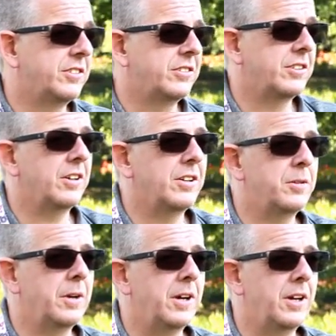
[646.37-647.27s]

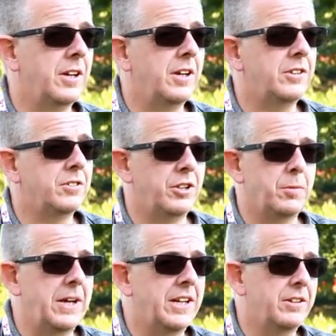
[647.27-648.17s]
So Tony
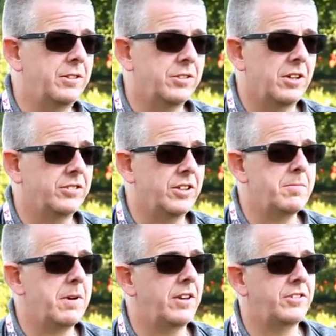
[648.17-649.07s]
Wheeler, who's our
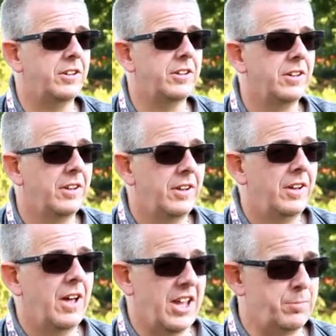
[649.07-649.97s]
site manager,
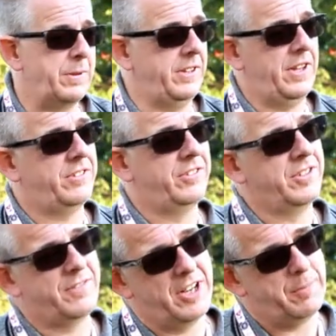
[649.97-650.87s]
has been there since
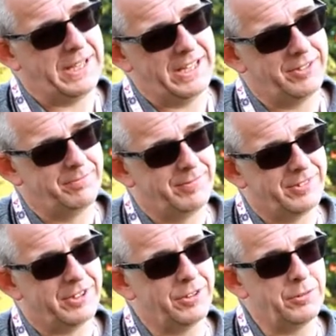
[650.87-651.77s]
the very beginning.
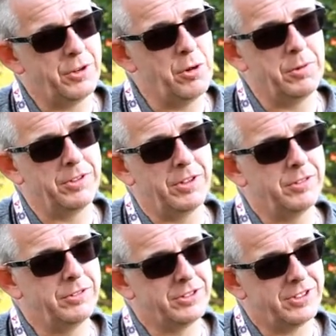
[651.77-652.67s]
So no one
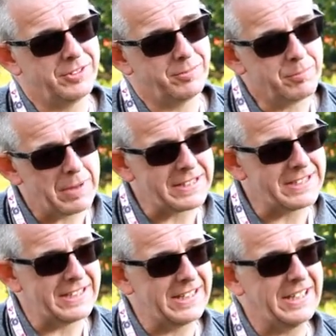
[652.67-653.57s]
knows it
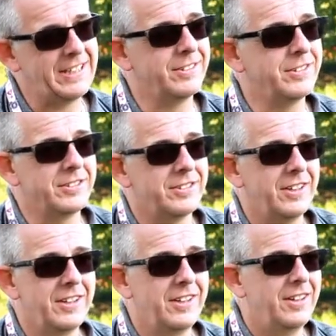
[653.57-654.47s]
better than he does,
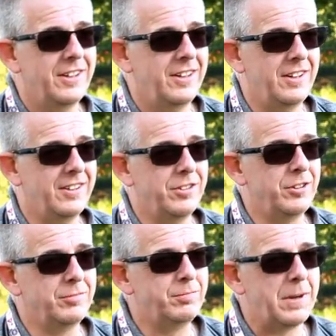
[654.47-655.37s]
and there's
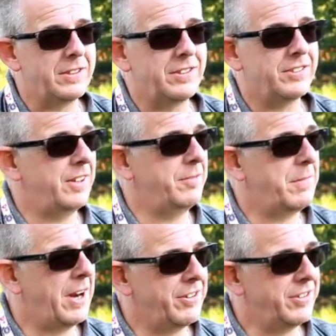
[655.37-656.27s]
no better site
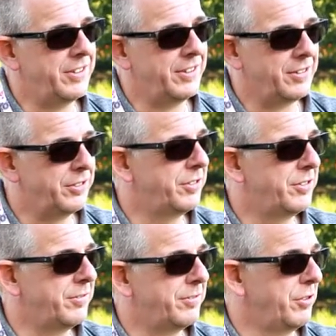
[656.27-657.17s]
manager in the
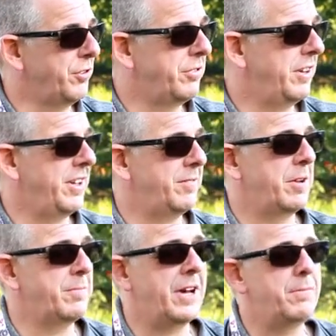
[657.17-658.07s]
country,
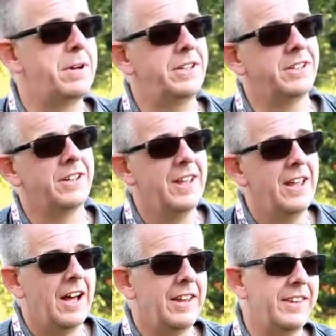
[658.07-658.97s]
in my opinion.
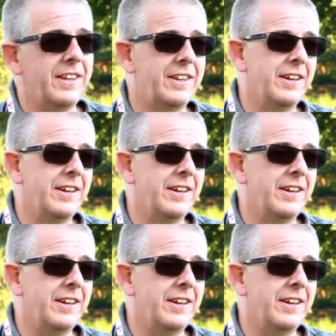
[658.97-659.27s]
I think